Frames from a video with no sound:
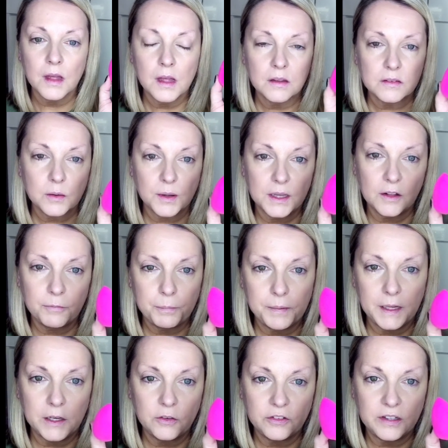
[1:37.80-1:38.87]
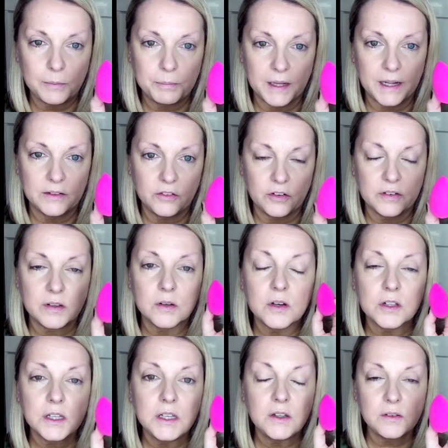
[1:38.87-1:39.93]
So I love Beauty Blender, so I'm going
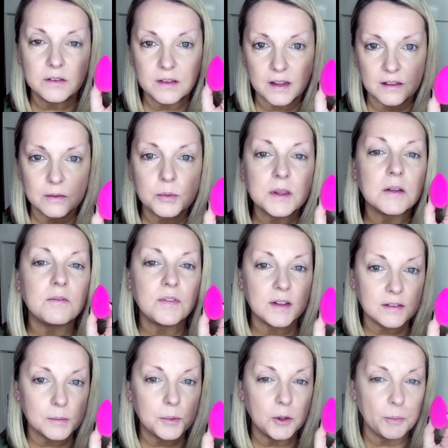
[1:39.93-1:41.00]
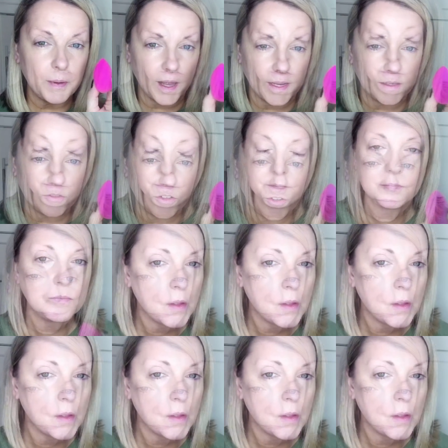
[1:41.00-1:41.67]
to use this with invisible powder